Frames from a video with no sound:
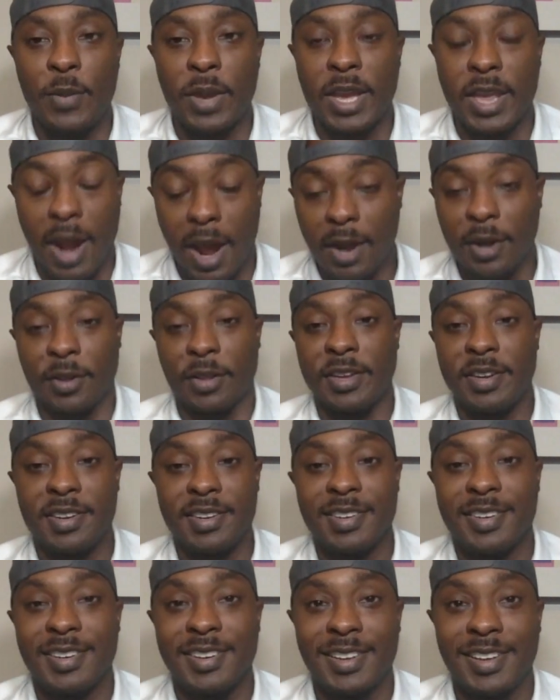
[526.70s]
in Ireland
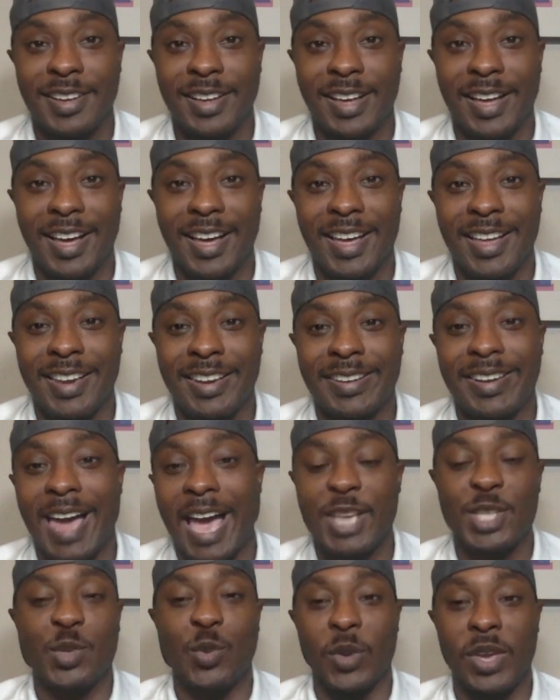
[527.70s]

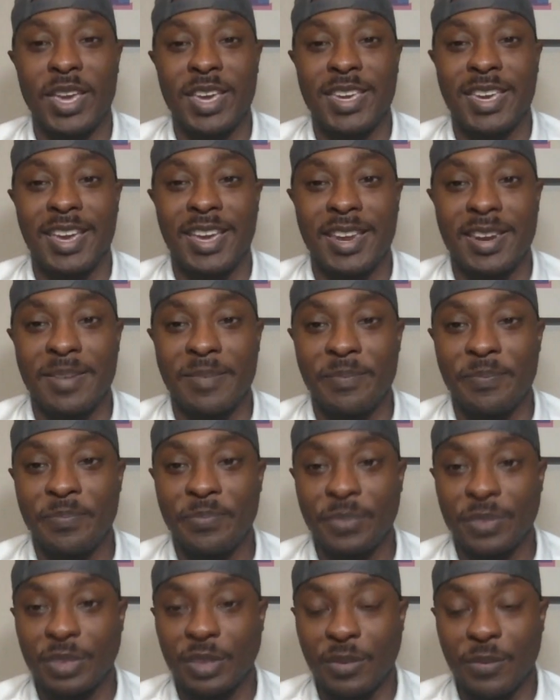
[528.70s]
last week. And
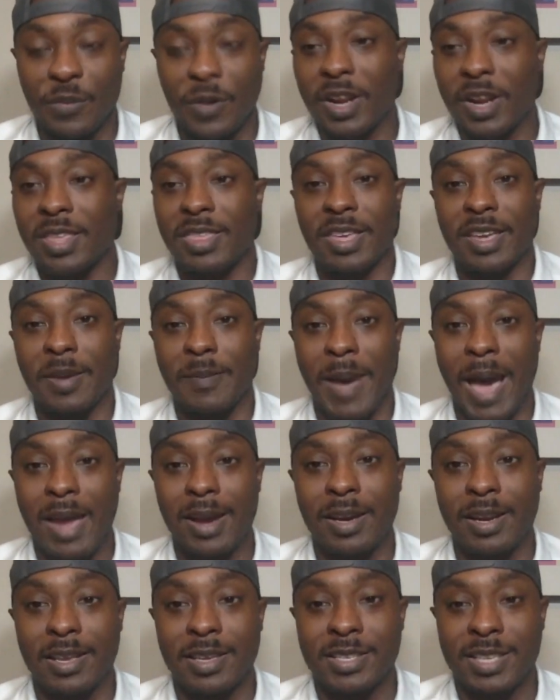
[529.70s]
the funny thing about
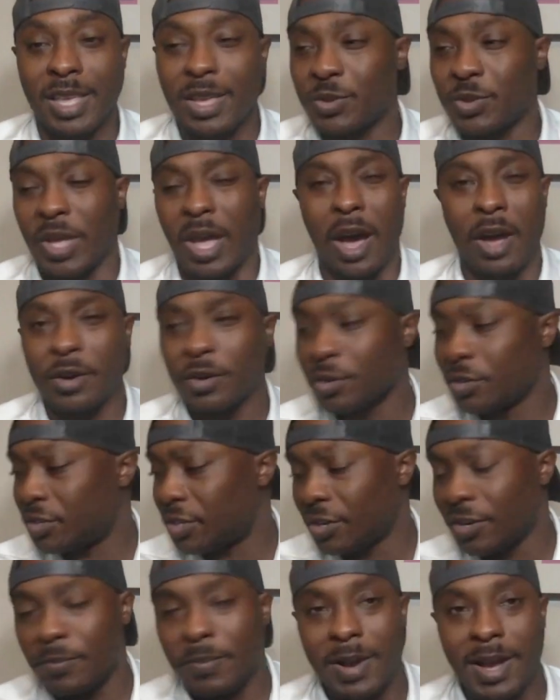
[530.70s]
it is, I think it's an Under
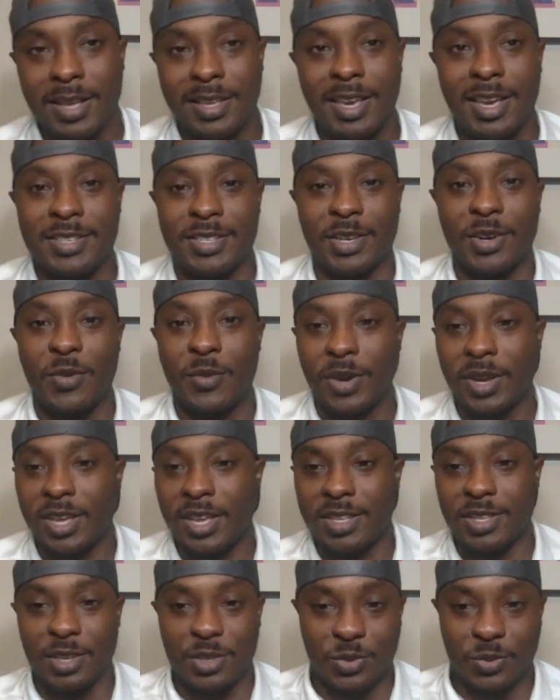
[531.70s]
Center podcast. I don't want to
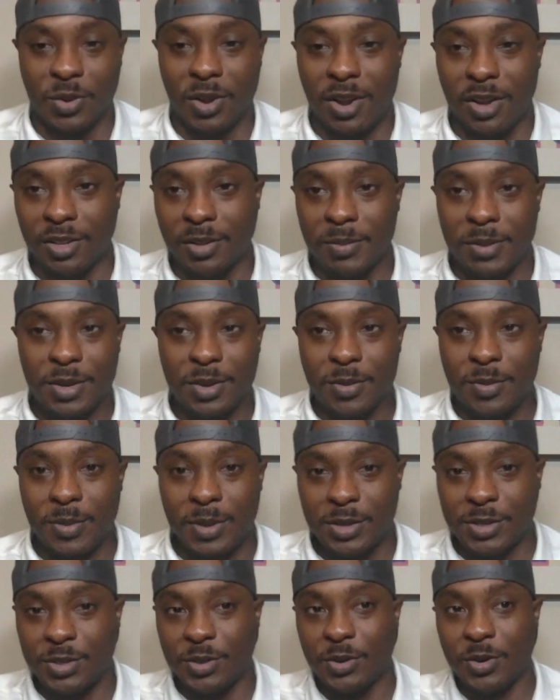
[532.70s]
get this wrong. Let me go
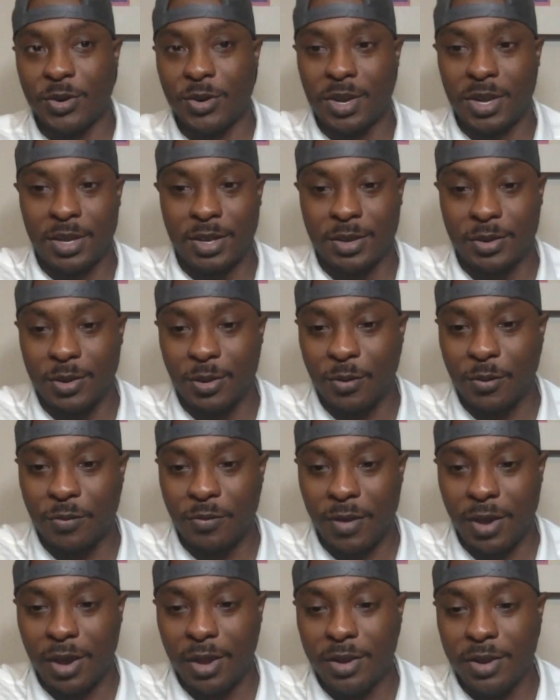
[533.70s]
make sure I go
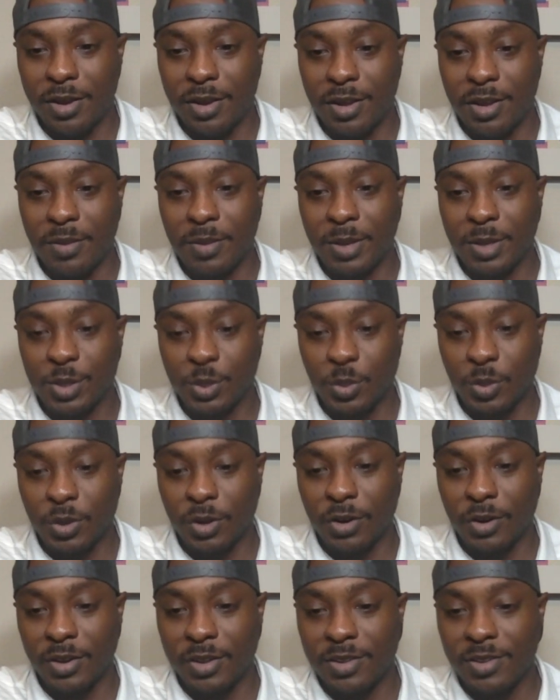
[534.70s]
find my
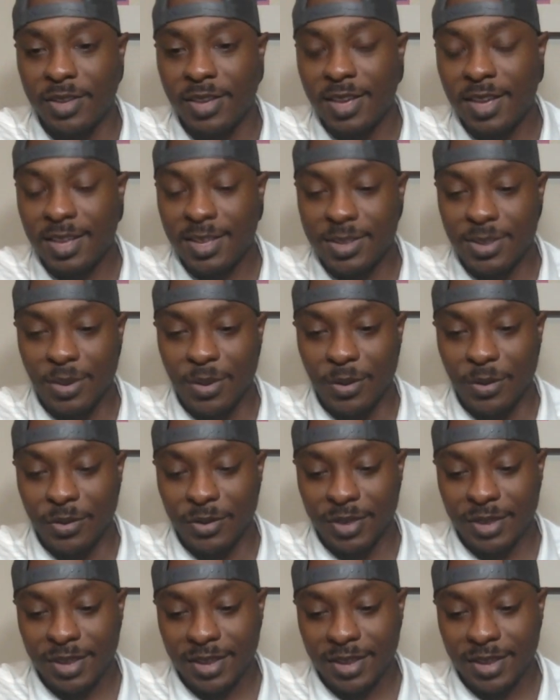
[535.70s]
Twitter and don't